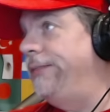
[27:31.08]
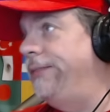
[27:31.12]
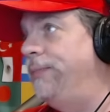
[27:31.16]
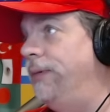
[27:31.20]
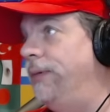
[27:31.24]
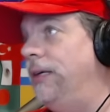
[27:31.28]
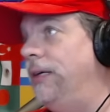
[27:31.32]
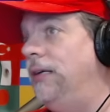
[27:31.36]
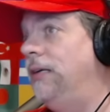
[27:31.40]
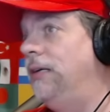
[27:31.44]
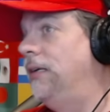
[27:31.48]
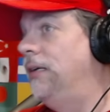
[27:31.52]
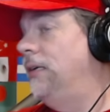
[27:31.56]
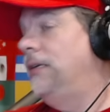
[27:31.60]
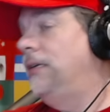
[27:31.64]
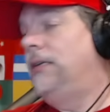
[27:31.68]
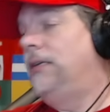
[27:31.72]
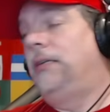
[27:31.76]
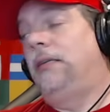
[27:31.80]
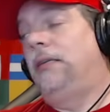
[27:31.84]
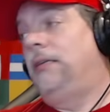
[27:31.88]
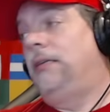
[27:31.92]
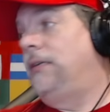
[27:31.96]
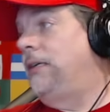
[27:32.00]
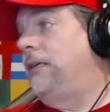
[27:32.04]
but
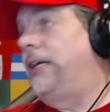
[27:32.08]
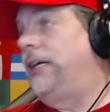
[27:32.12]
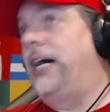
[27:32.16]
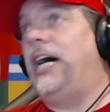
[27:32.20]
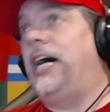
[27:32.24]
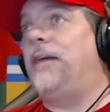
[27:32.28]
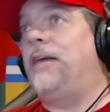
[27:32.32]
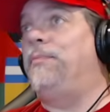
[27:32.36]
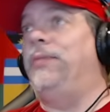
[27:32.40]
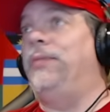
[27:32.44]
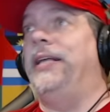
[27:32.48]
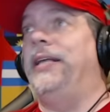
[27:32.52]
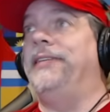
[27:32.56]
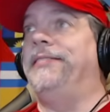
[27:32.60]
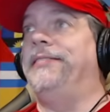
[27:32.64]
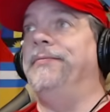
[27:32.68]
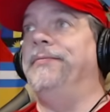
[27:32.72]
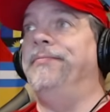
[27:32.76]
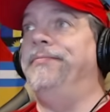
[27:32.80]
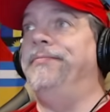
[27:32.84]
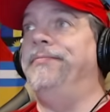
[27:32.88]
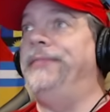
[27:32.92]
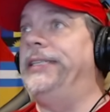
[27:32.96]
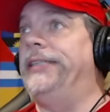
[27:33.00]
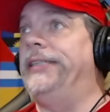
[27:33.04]
God bless them,
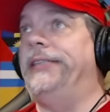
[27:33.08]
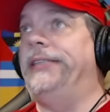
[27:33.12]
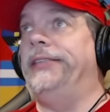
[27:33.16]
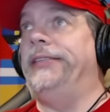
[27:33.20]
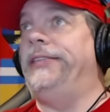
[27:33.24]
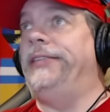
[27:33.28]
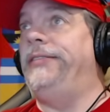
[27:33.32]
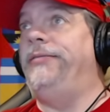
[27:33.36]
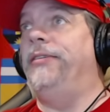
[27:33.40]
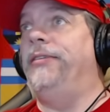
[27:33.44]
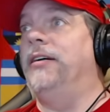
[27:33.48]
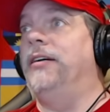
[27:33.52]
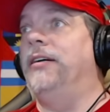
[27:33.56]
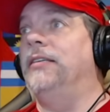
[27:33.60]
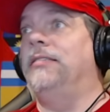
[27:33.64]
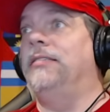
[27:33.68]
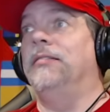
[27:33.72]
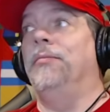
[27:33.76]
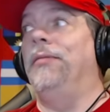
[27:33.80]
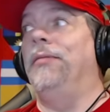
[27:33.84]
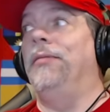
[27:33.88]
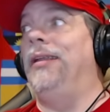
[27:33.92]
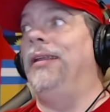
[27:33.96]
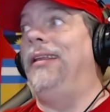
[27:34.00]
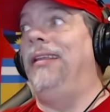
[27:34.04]
because you are some
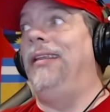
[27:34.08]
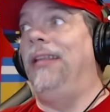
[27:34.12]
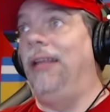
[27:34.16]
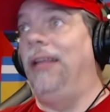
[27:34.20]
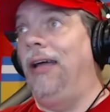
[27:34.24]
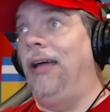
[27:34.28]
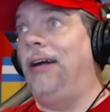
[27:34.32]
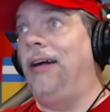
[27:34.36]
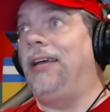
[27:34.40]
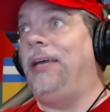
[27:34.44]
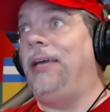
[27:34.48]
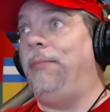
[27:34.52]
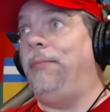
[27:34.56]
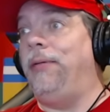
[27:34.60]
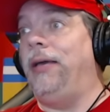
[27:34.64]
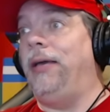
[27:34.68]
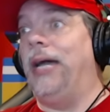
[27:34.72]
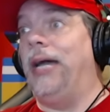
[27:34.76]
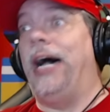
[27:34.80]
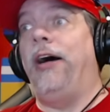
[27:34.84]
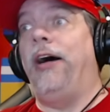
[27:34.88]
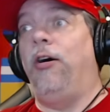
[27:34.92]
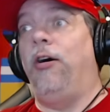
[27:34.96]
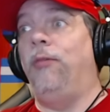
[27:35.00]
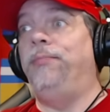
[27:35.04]
lucky people.
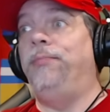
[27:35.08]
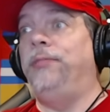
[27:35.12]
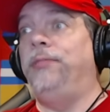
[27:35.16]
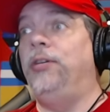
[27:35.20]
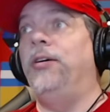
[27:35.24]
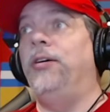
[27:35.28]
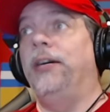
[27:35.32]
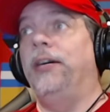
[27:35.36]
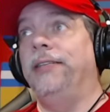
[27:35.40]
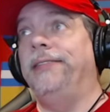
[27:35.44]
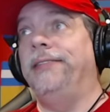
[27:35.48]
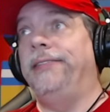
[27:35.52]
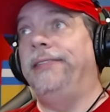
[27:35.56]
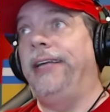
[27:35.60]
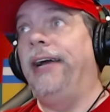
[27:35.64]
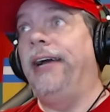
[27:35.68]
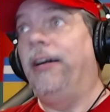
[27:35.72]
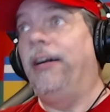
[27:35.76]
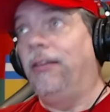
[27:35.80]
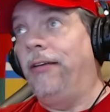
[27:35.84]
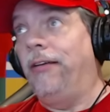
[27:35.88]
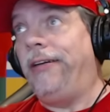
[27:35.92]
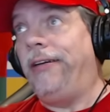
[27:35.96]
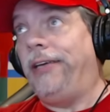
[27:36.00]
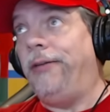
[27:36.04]
I hope you understand how
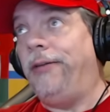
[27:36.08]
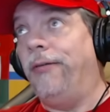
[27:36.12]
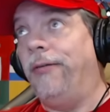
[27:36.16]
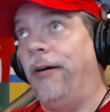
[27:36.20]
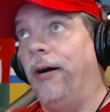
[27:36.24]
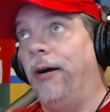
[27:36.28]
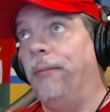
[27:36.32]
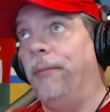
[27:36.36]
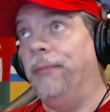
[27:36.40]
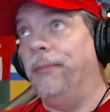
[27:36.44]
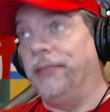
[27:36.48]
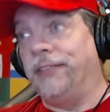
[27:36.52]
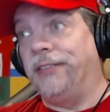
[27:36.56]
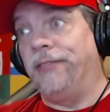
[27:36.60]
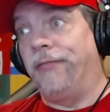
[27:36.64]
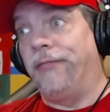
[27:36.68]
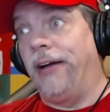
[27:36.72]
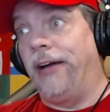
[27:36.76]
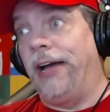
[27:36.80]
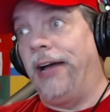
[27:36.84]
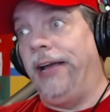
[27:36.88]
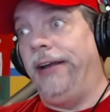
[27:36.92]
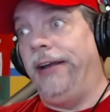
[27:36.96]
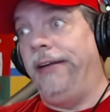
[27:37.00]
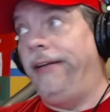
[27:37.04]
lucky you are, Mr.
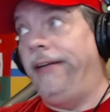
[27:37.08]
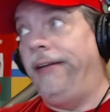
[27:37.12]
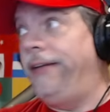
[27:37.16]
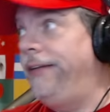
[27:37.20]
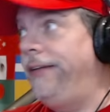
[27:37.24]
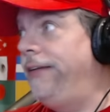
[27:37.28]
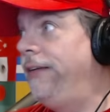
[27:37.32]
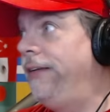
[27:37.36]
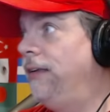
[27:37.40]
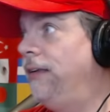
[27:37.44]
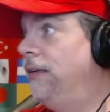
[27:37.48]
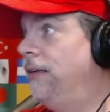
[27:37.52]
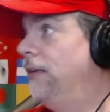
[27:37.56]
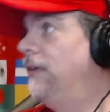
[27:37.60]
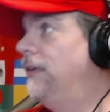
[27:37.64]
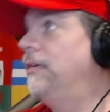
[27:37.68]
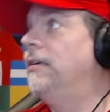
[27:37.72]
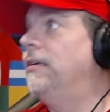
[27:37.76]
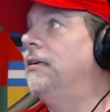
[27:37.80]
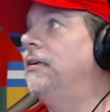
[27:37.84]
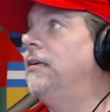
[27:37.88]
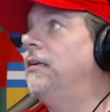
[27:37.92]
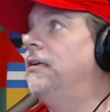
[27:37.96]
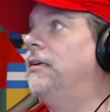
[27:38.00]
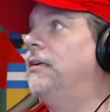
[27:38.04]
Ryan,
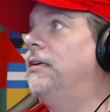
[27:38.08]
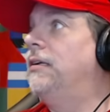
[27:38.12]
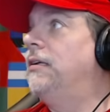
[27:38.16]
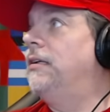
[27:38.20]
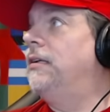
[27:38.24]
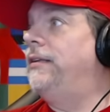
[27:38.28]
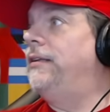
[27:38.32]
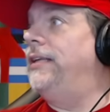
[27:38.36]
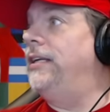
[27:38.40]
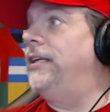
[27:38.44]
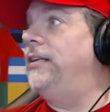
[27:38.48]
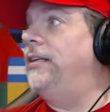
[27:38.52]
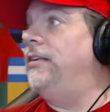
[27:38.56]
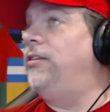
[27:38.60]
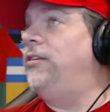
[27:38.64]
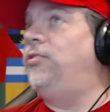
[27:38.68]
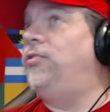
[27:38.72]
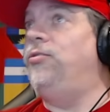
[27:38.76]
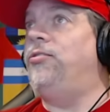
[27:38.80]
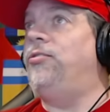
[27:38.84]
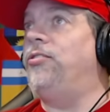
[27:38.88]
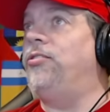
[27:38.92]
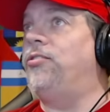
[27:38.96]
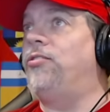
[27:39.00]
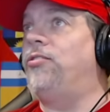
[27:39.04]
that you
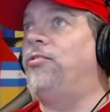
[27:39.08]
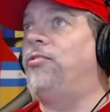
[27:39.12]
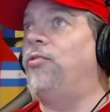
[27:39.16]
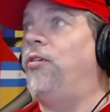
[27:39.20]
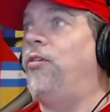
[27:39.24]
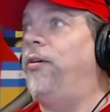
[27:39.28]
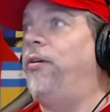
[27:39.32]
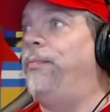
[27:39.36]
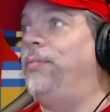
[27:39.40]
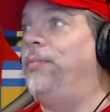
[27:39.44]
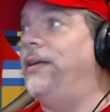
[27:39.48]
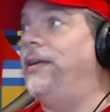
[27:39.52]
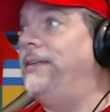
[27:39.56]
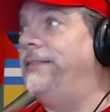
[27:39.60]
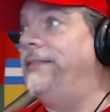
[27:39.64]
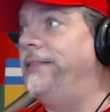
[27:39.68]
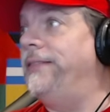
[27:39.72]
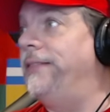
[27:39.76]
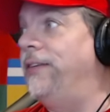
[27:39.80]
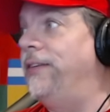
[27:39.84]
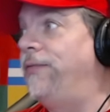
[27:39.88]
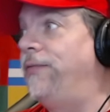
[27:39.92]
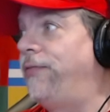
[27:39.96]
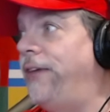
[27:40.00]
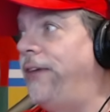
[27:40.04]
just saw
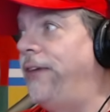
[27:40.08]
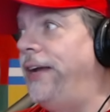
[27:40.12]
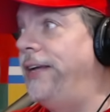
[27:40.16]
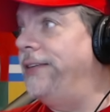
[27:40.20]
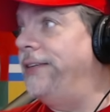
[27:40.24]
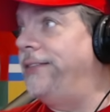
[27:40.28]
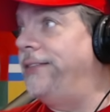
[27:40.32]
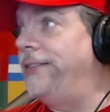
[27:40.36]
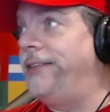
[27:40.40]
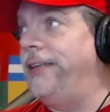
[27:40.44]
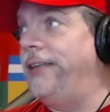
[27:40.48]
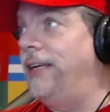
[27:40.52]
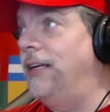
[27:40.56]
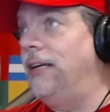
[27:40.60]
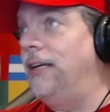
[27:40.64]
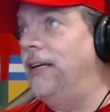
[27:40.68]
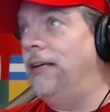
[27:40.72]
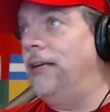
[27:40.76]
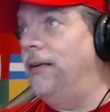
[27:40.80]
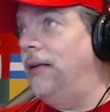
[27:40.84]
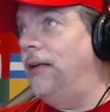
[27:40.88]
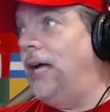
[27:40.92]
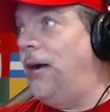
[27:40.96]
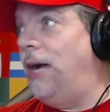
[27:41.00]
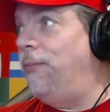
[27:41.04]
places in France that
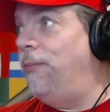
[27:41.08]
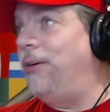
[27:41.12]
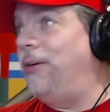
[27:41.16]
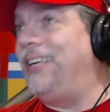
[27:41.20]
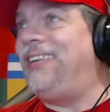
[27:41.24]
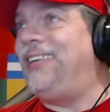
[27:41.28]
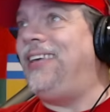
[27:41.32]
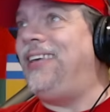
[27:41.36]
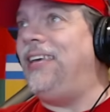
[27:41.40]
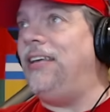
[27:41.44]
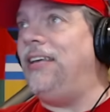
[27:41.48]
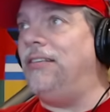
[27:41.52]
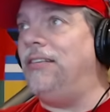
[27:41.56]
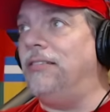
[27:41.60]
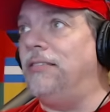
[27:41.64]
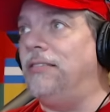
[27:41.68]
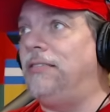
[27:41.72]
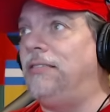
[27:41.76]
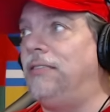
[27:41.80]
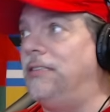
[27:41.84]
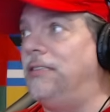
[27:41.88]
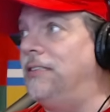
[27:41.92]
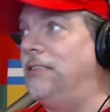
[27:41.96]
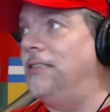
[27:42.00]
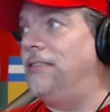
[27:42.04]
I would kill
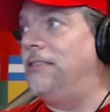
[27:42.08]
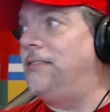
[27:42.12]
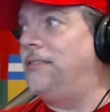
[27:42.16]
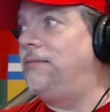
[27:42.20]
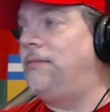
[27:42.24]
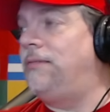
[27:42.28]
to just...